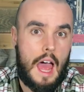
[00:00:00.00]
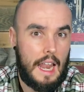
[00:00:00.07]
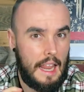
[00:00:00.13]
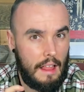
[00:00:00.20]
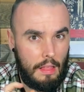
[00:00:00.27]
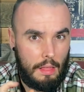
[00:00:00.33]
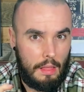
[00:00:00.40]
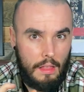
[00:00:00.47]
A
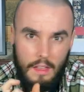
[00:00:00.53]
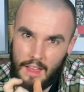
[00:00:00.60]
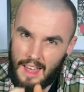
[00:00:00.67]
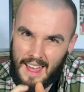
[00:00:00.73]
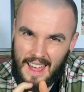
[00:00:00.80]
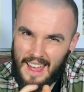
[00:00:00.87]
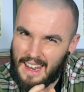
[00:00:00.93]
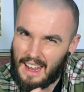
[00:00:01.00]
little
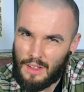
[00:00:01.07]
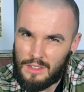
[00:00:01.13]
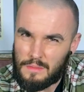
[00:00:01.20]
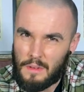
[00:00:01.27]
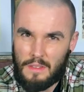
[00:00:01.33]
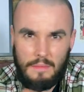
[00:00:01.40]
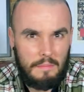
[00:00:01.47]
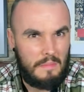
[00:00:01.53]

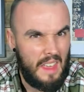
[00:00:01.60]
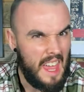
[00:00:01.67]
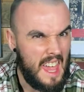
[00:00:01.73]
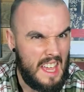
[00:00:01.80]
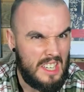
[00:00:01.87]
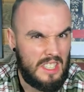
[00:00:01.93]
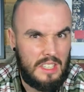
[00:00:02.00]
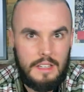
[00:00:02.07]

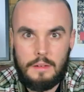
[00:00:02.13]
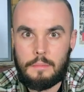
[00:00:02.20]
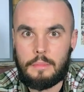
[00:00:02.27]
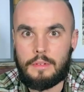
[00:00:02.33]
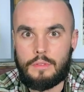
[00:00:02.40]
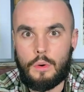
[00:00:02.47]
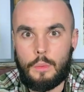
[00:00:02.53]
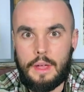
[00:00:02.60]
announcement-ish
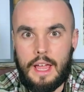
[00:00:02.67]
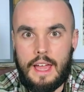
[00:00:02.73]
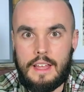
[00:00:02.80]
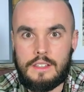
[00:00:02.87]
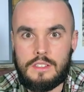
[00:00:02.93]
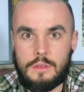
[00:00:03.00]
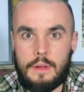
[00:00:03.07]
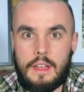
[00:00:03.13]
before we get
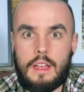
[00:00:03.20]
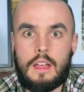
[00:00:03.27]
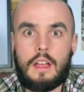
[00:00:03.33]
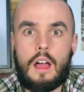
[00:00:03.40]
into it.